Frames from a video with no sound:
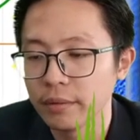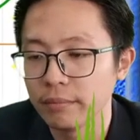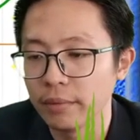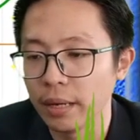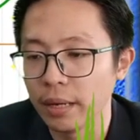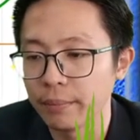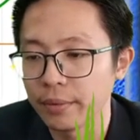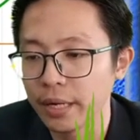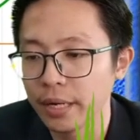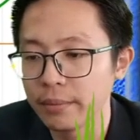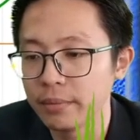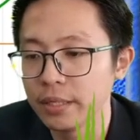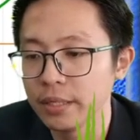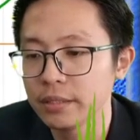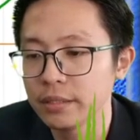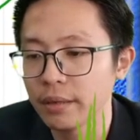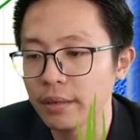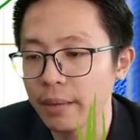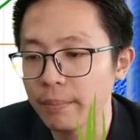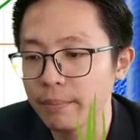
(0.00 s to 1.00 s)
Upright
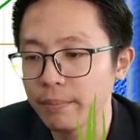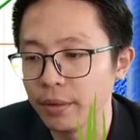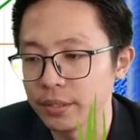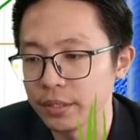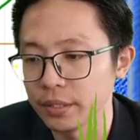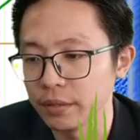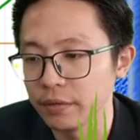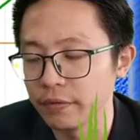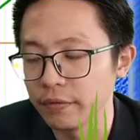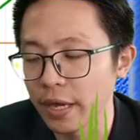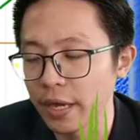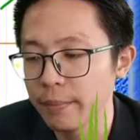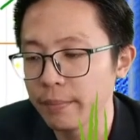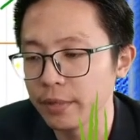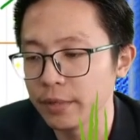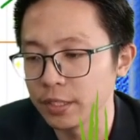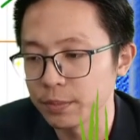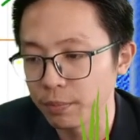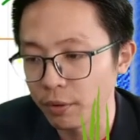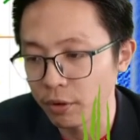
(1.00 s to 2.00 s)
means m positive. M
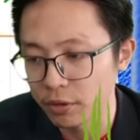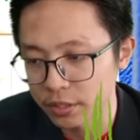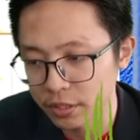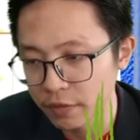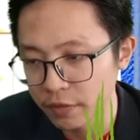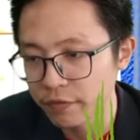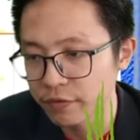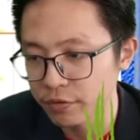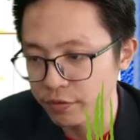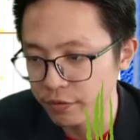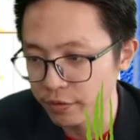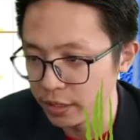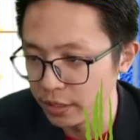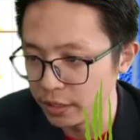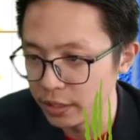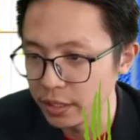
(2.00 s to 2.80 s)
is positive 3.